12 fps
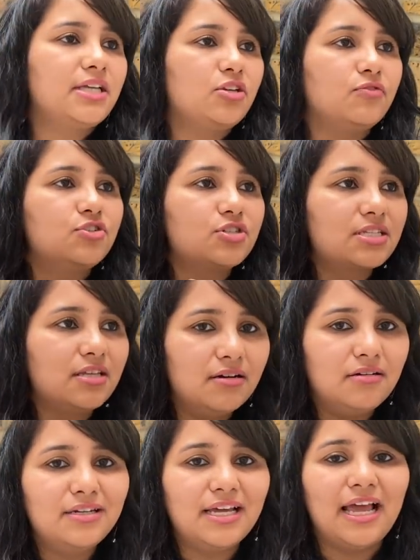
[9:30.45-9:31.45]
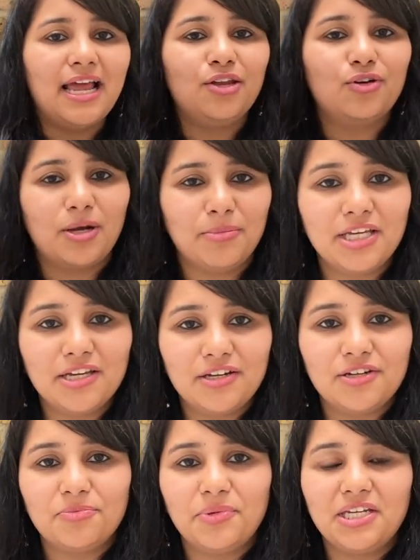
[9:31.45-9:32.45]
that you've just learned and you're coming here
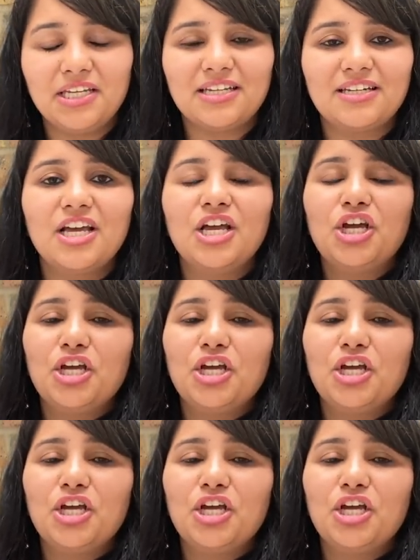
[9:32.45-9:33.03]
and repeating it.